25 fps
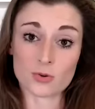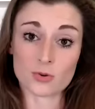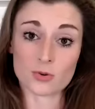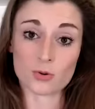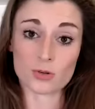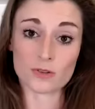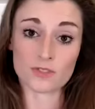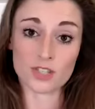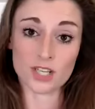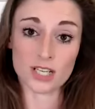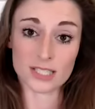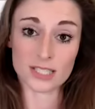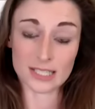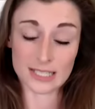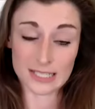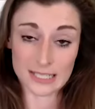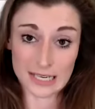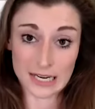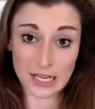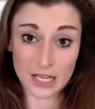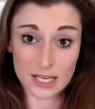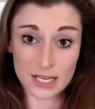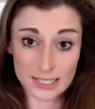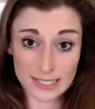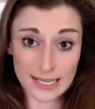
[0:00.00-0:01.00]
Court of Justice
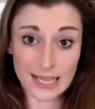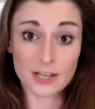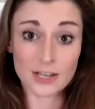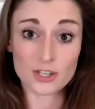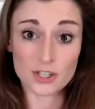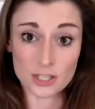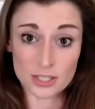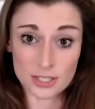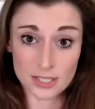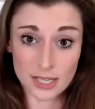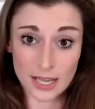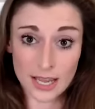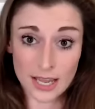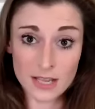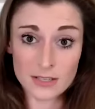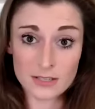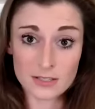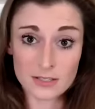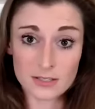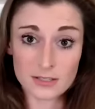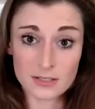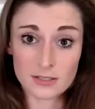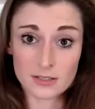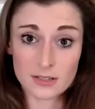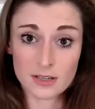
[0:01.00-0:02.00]
in a contentious
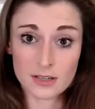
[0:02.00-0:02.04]
case,